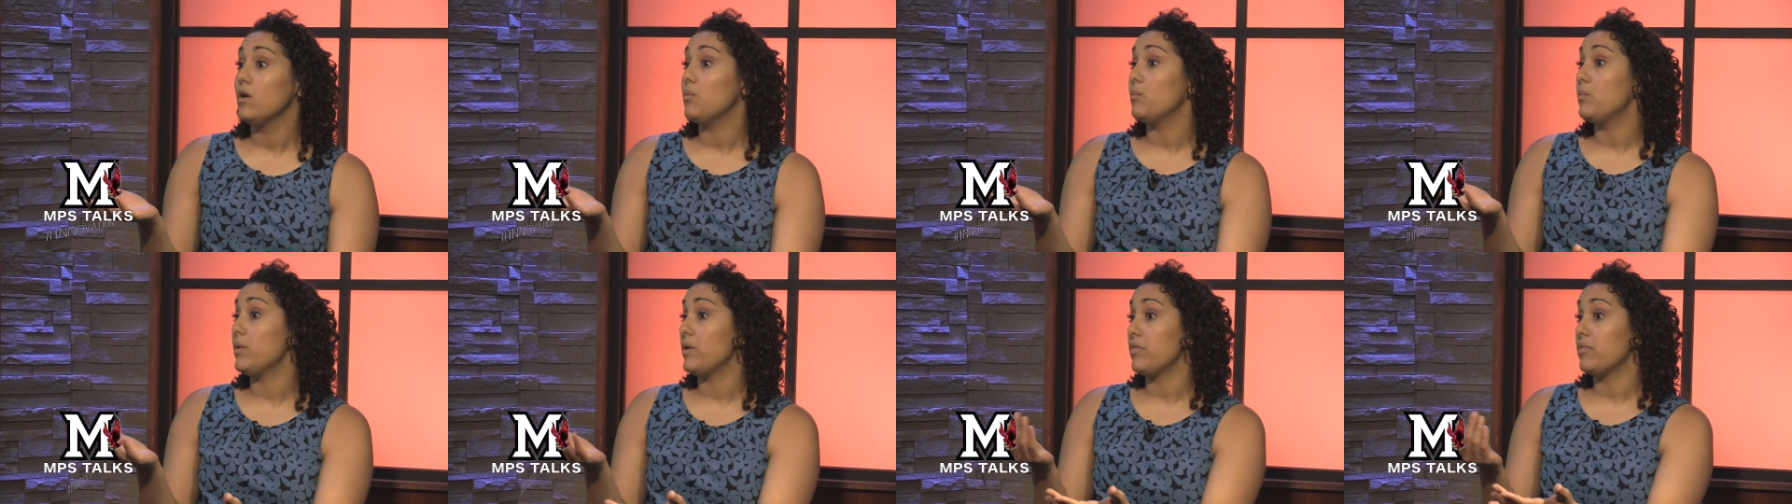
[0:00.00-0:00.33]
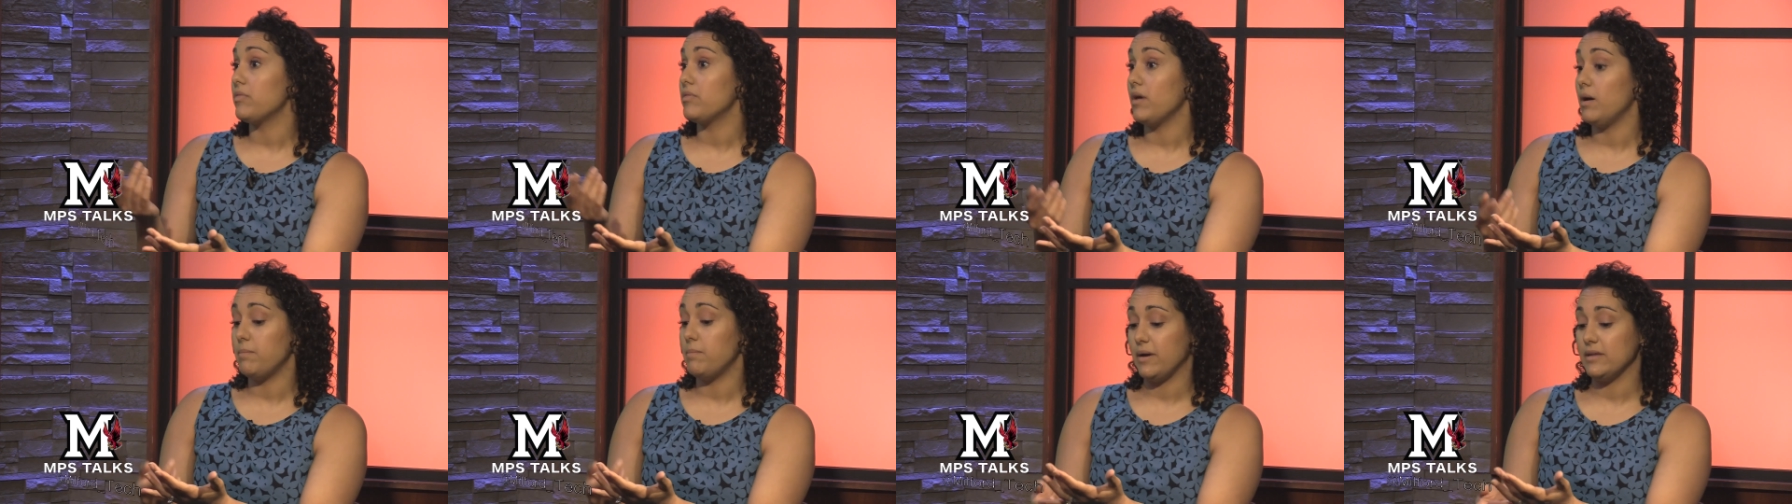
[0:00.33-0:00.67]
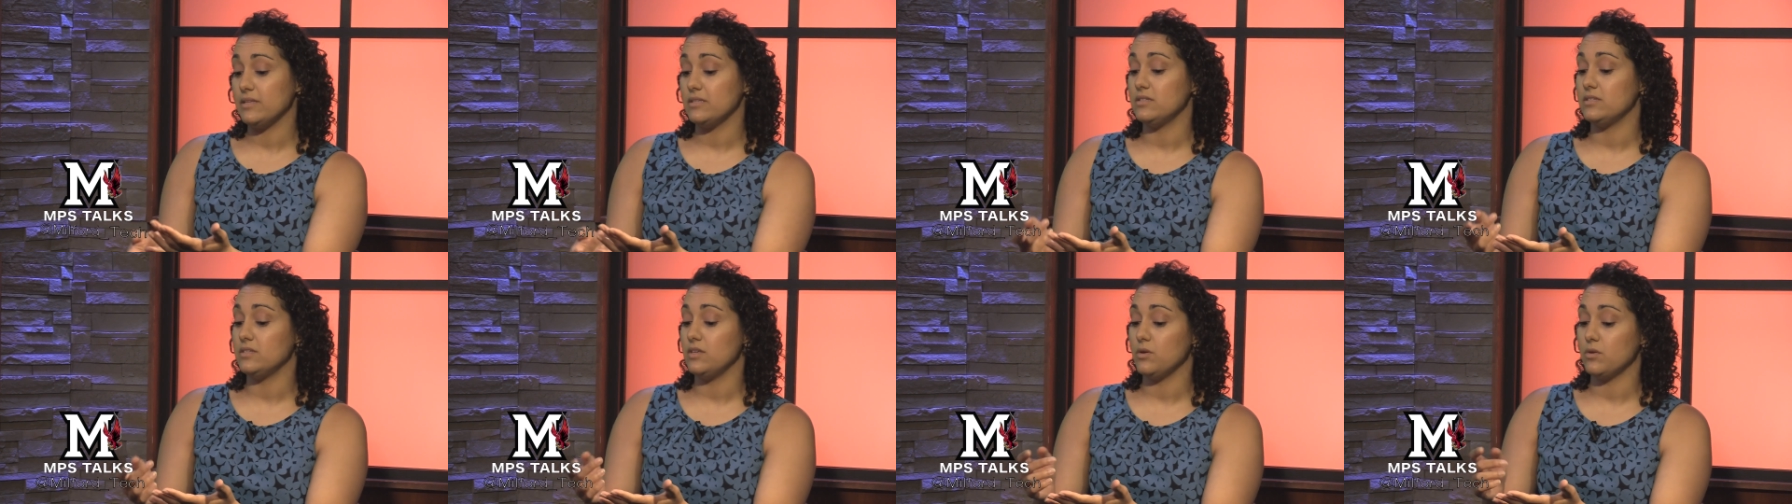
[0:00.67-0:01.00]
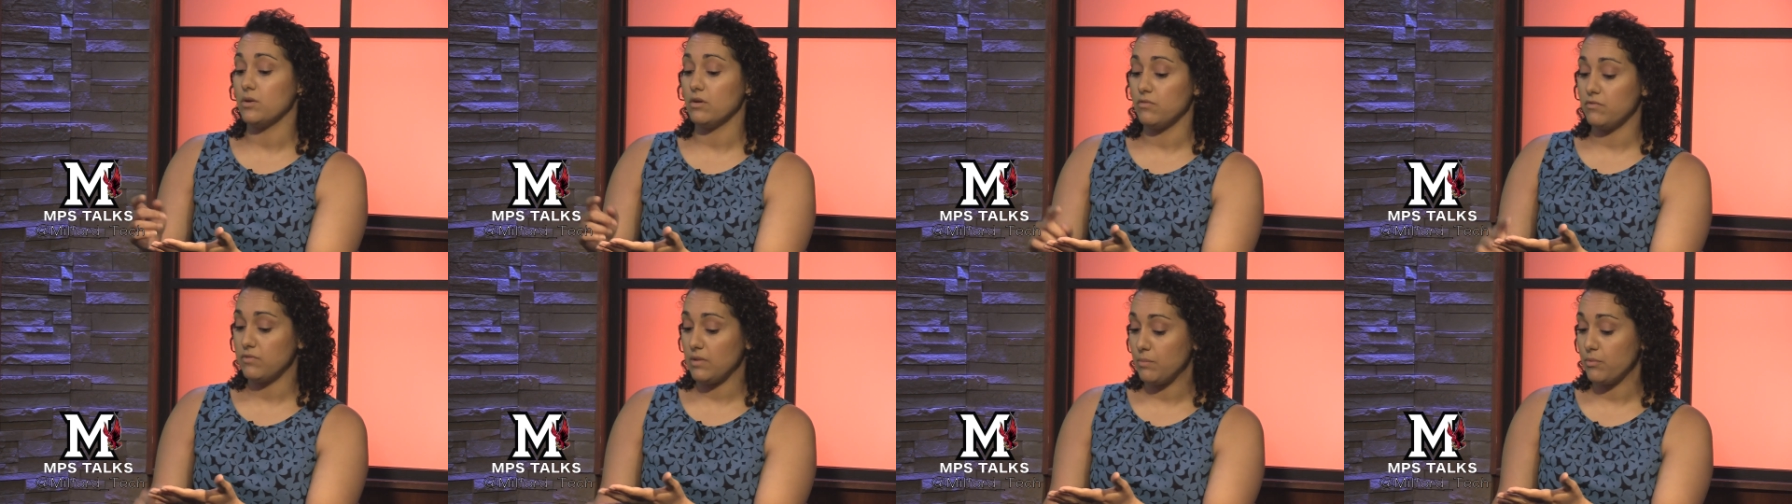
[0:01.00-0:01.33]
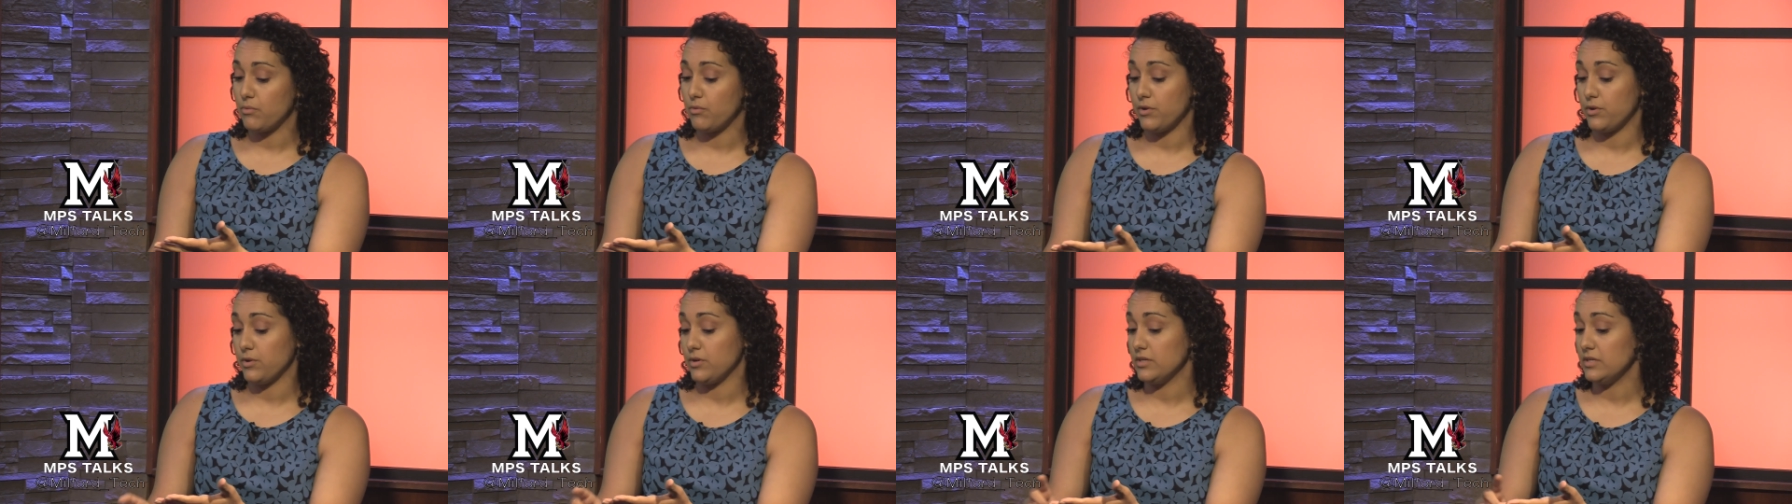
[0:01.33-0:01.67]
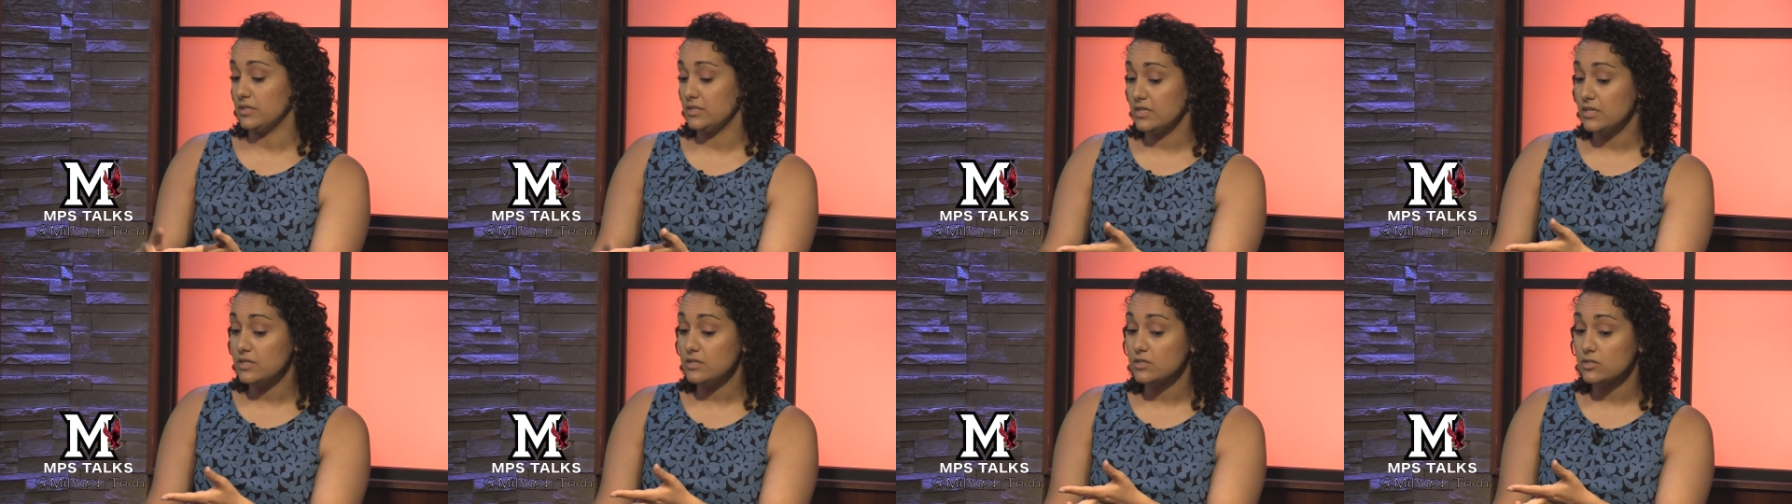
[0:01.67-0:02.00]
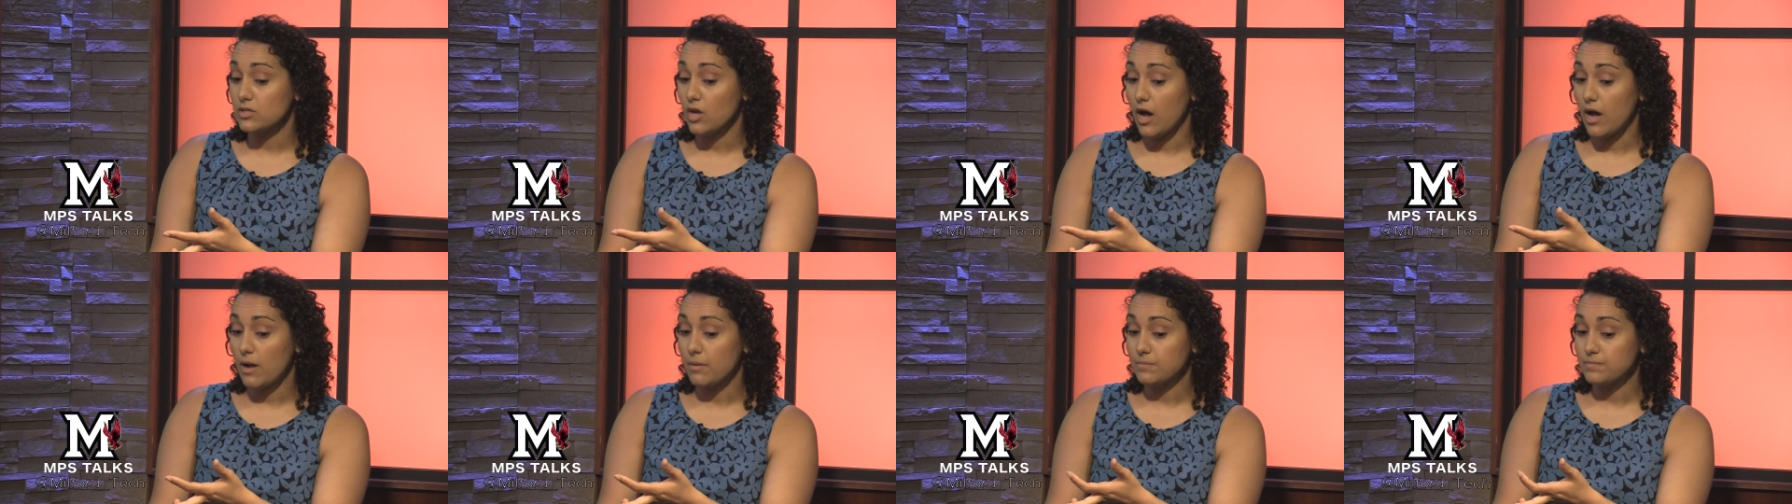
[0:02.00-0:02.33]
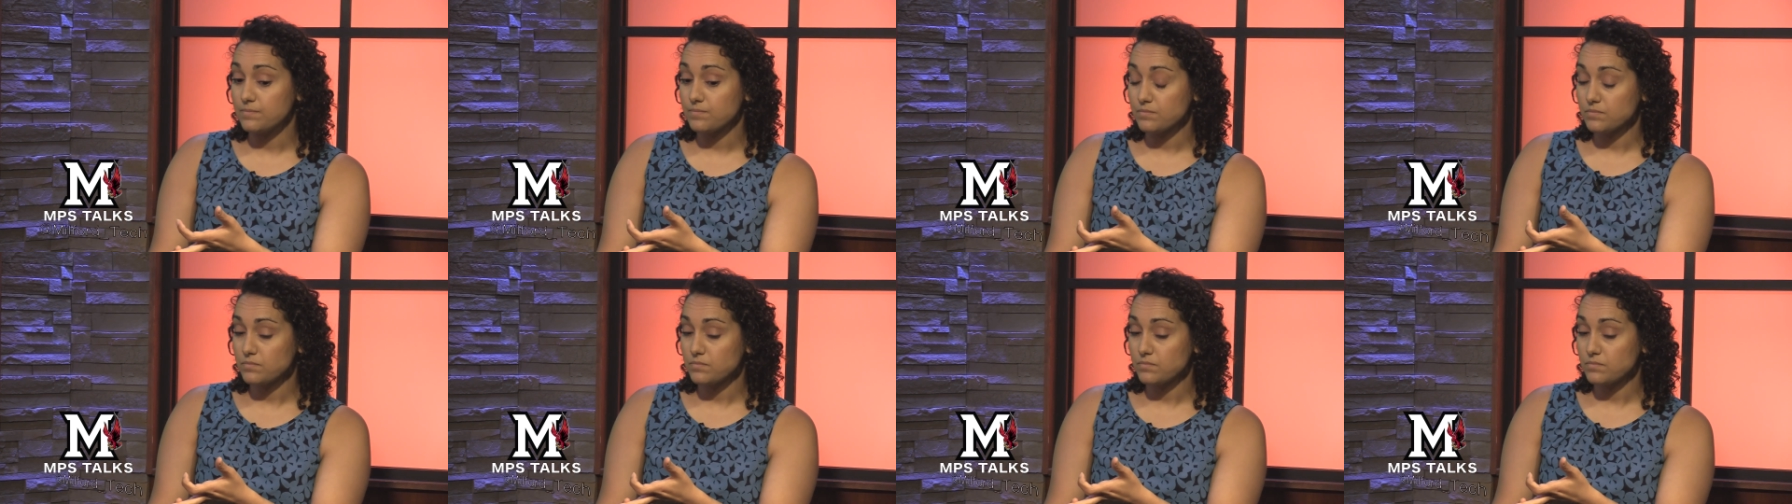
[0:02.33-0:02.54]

with a Buncee or a Flipgrid or a Seesaw,